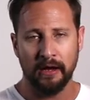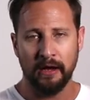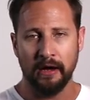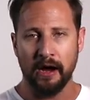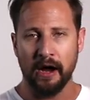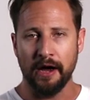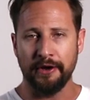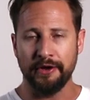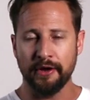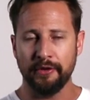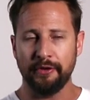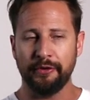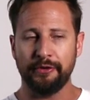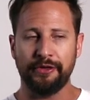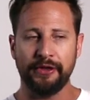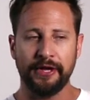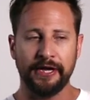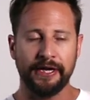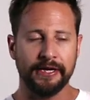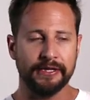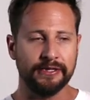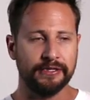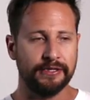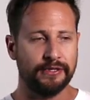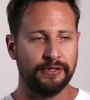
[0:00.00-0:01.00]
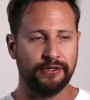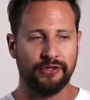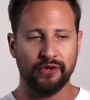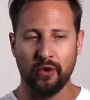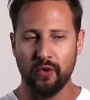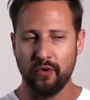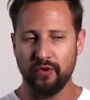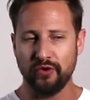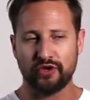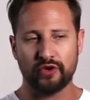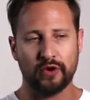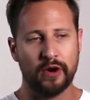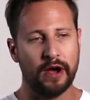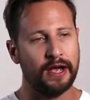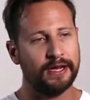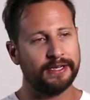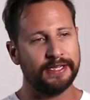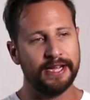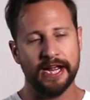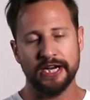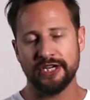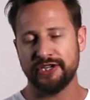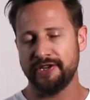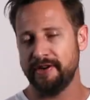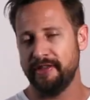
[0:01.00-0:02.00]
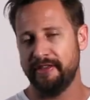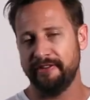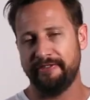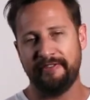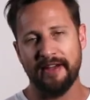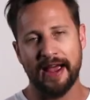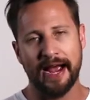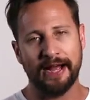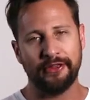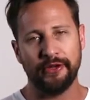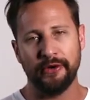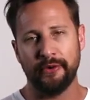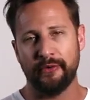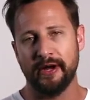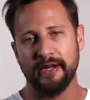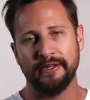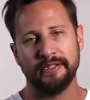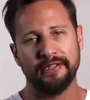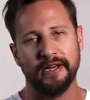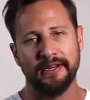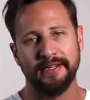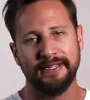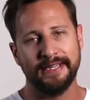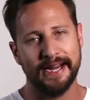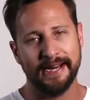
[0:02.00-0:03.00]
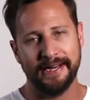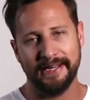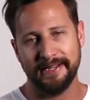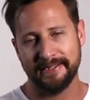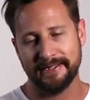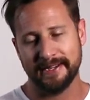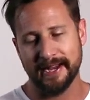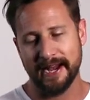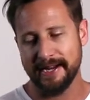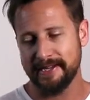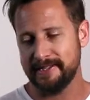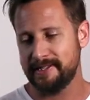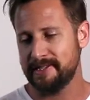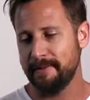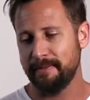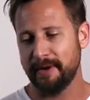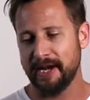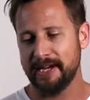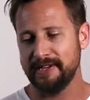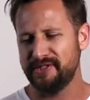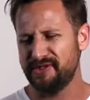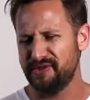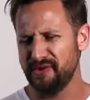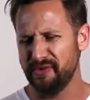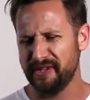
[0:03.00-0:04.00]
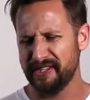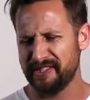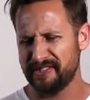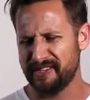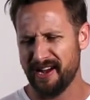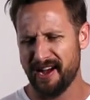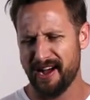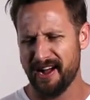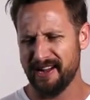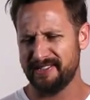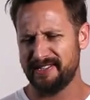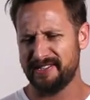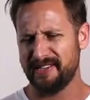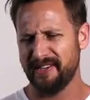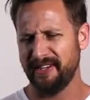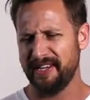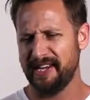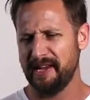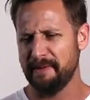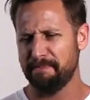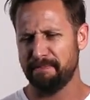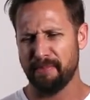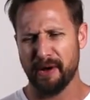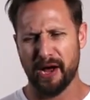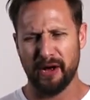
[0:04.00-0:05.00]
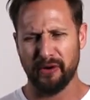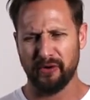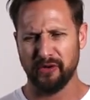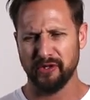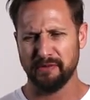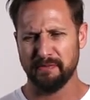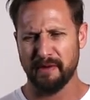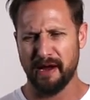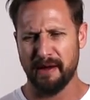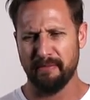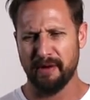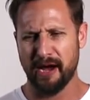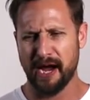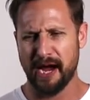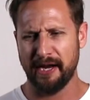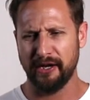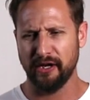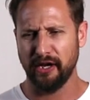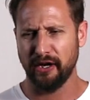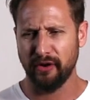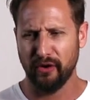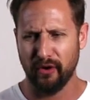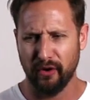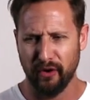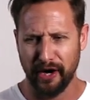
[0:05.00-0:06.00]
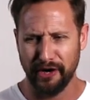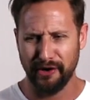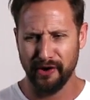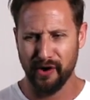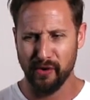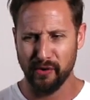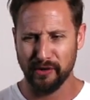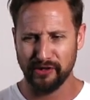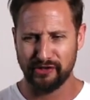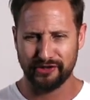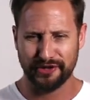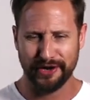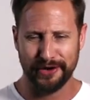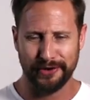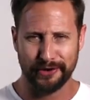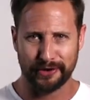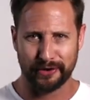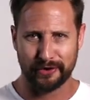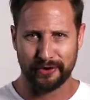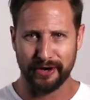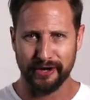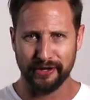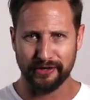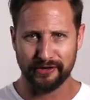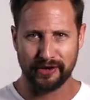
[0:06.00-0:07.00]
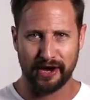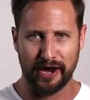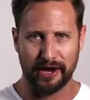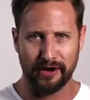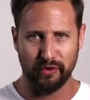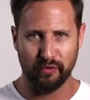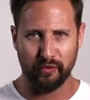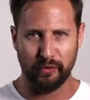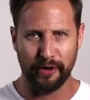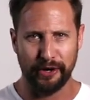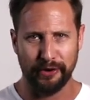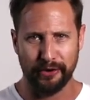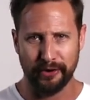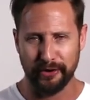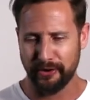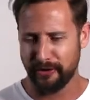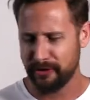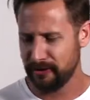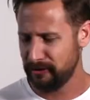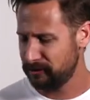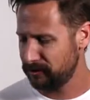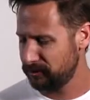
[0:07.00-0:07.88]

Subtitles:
Another thing is don't draw attention to the fact that you're on a dating site. Some guys do this constantly. It boggles my mind. Like, oh, I know it's Tinder. It's kind of weird.